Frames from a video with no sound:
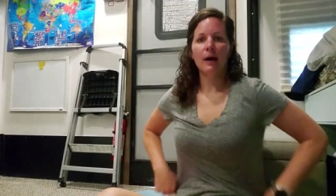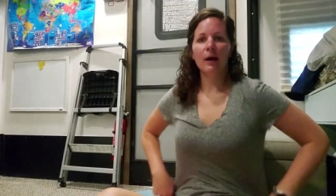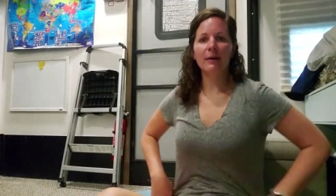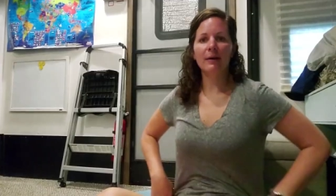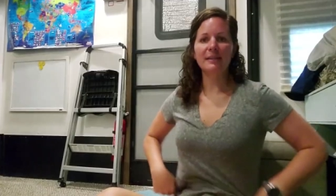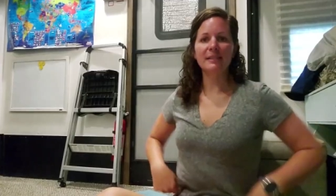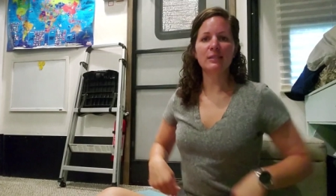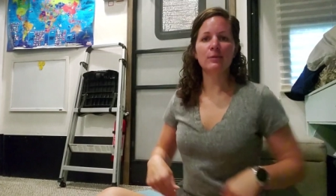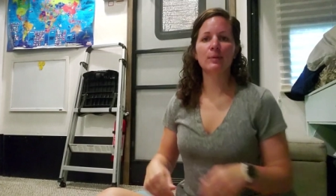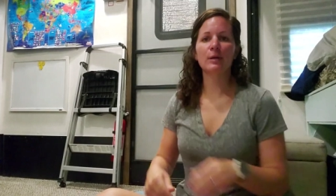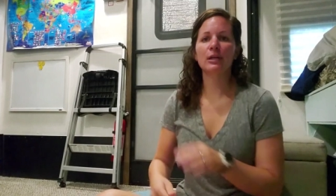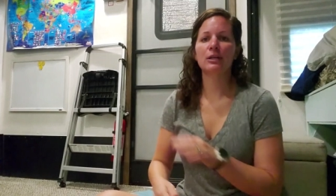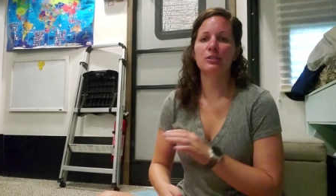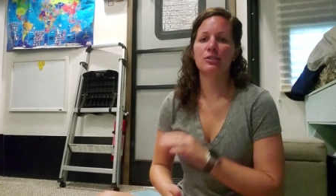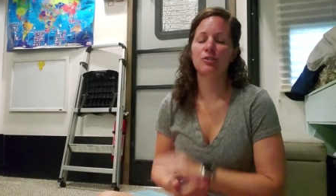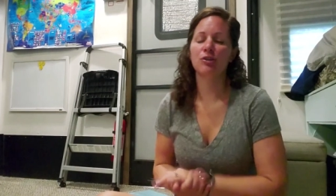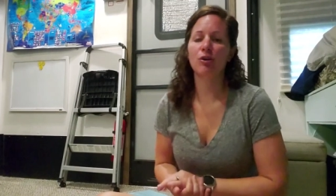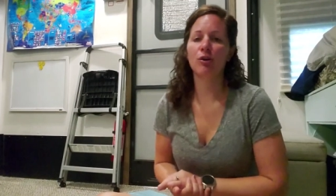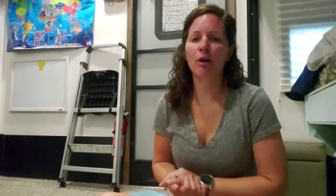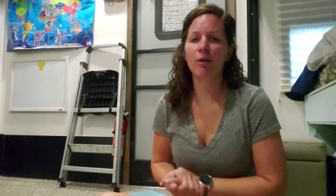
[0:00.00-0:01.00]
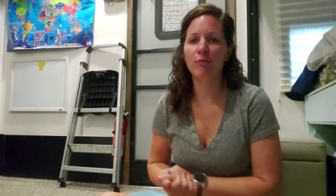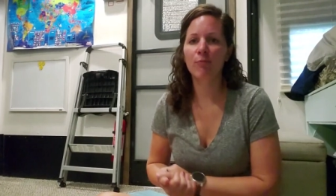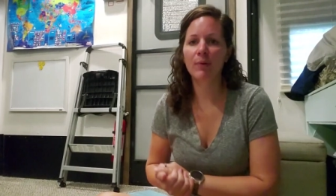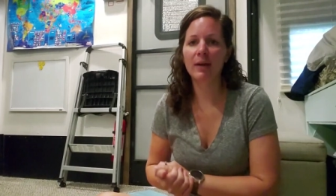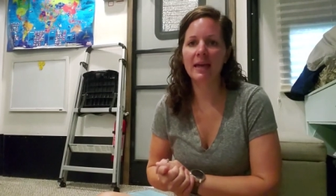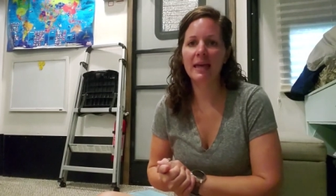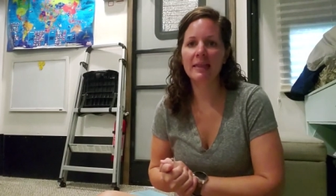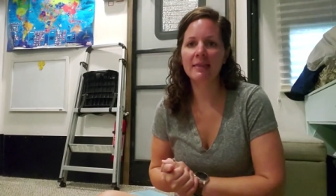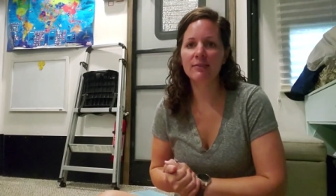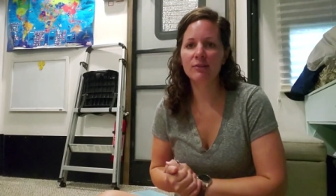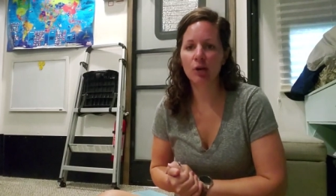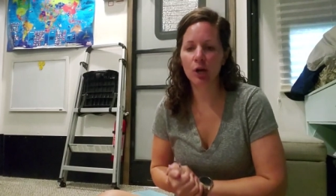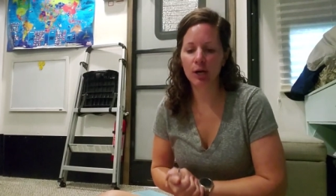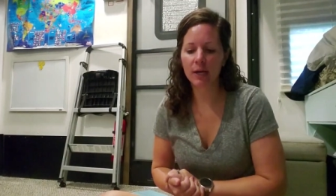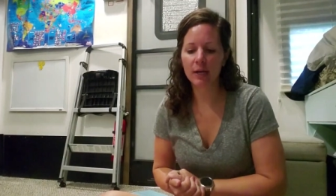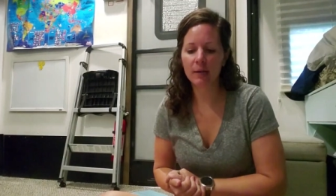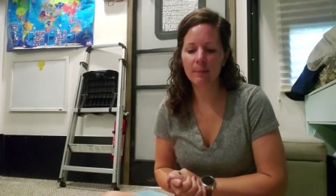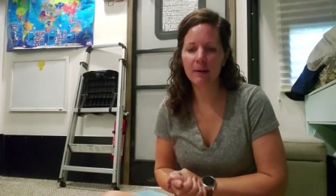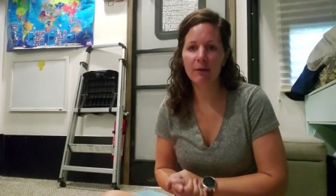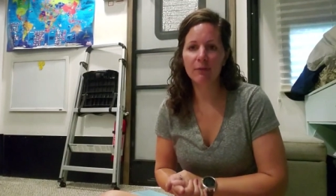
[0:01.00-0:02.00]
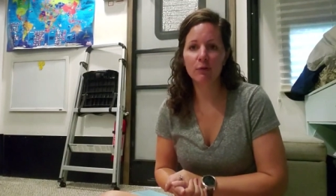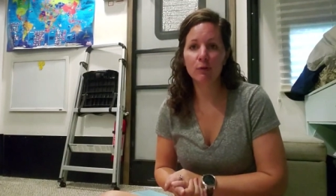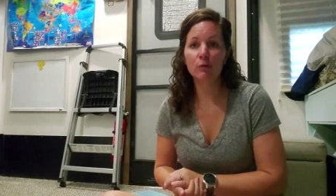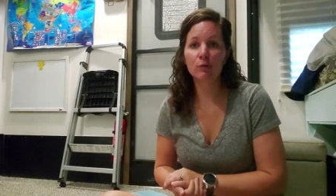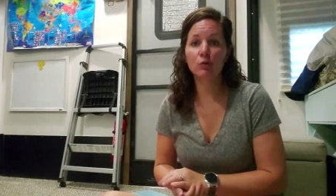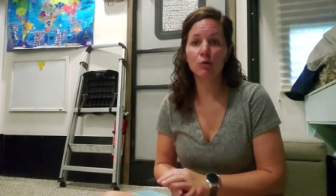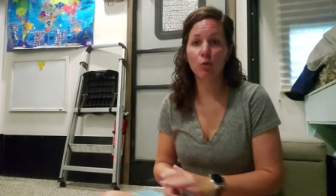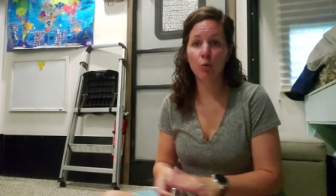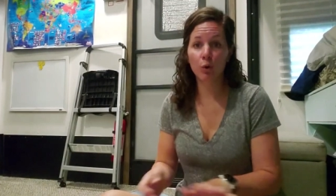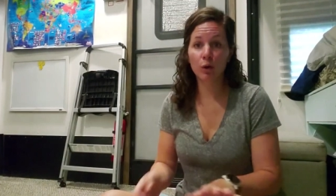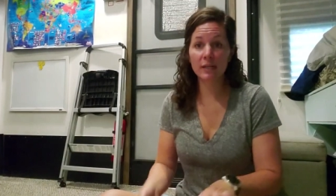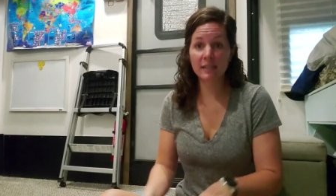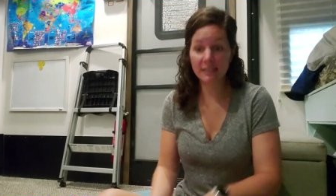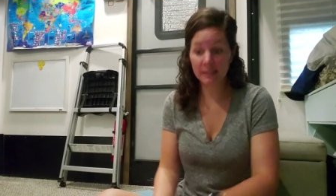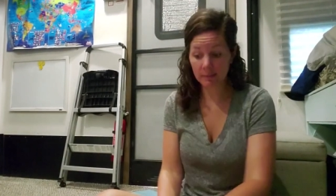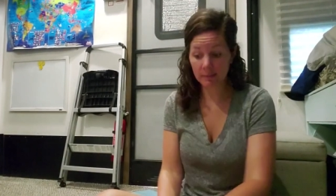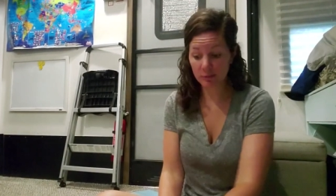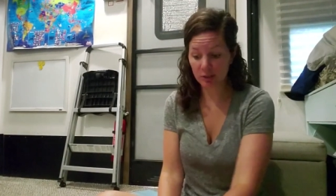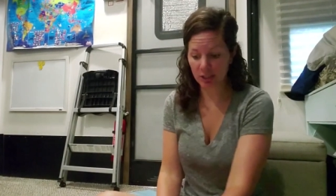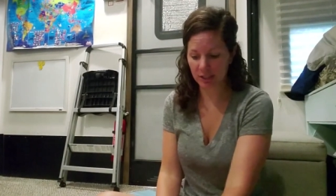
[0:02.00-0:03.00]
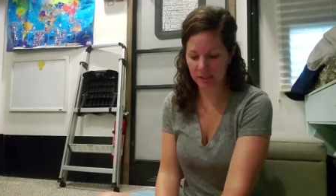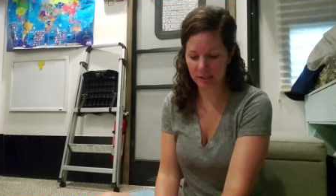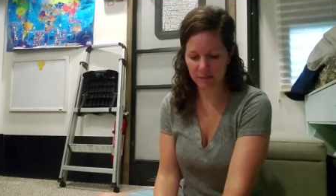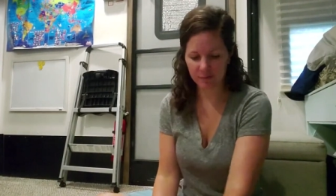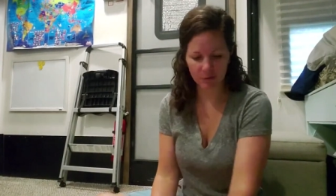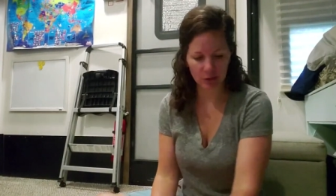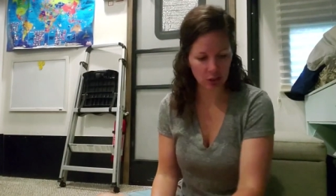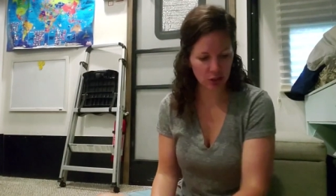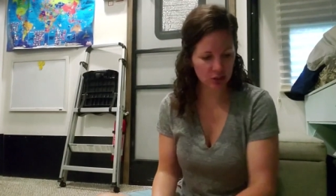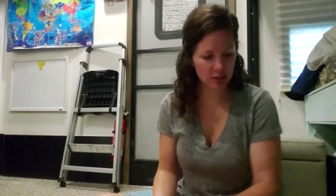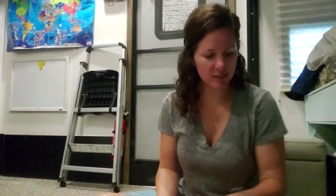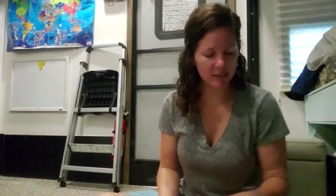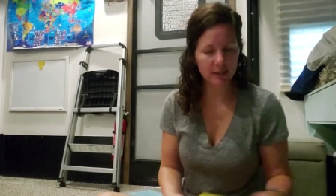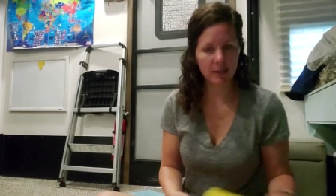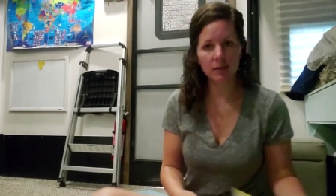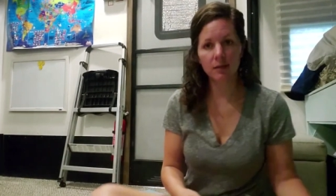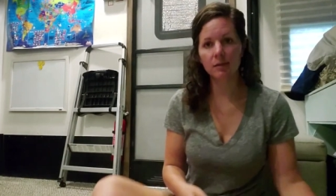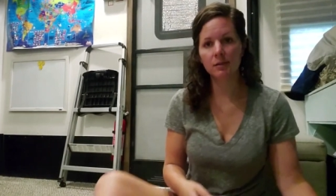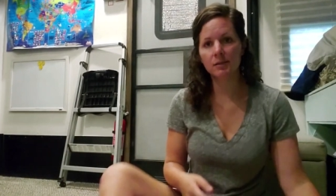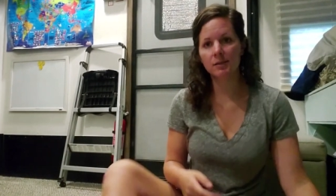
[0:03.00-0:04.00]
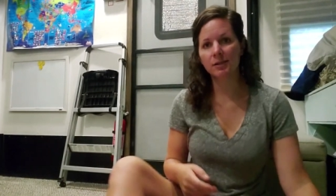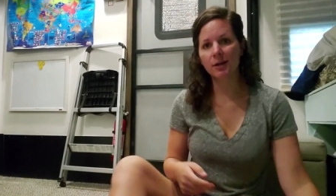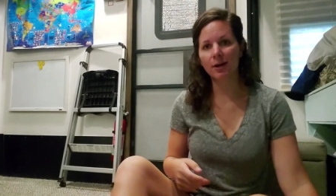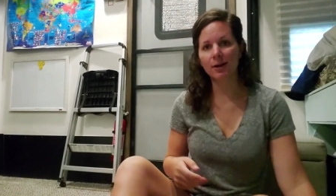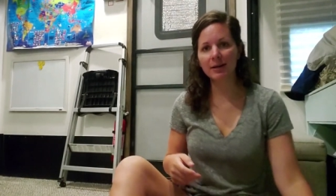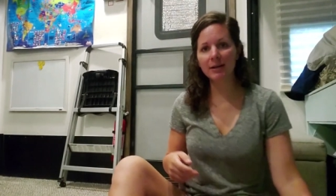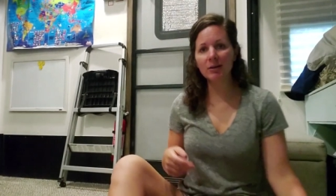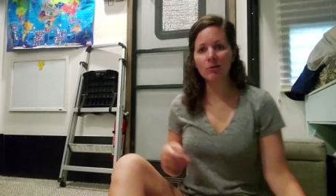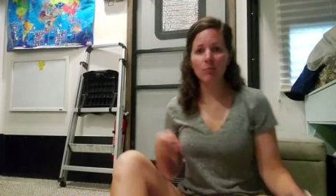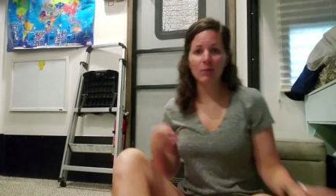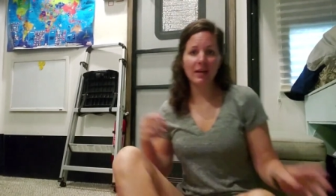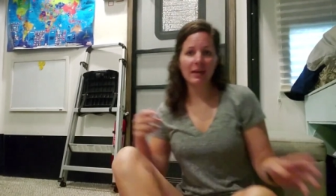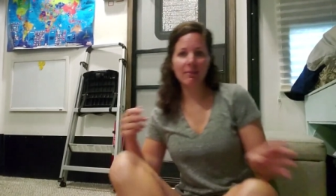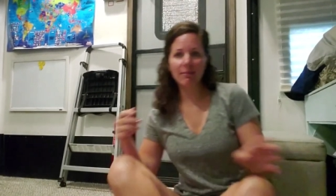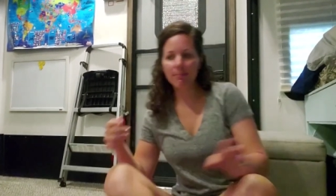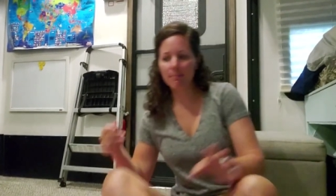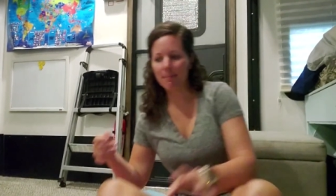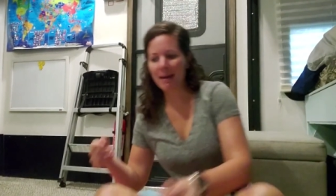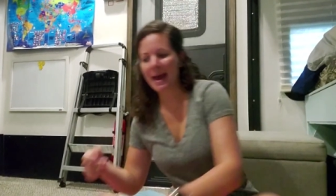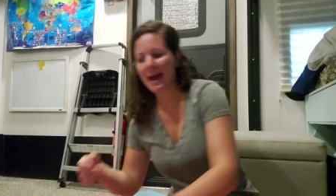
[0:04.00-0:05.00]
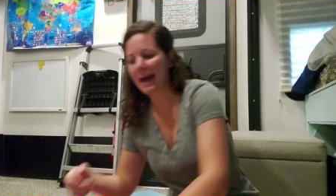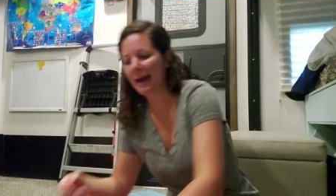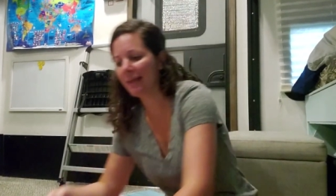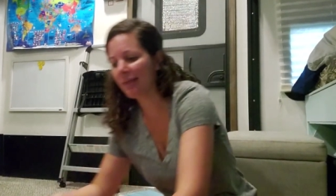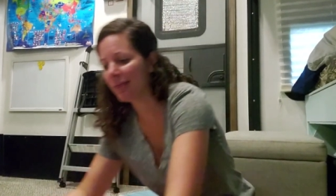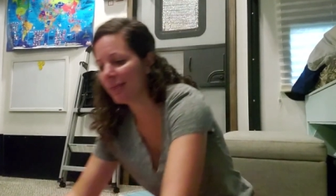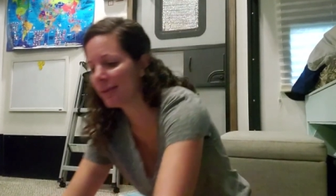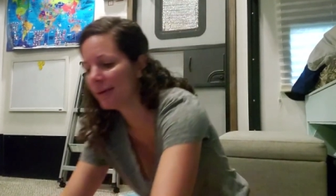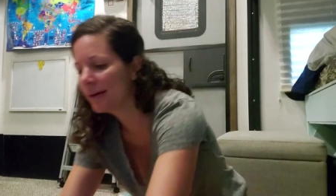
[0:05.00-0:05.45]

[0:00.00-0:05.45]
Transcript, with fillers: All right, so we're going to start off with talking about those core subjects first, starting with math.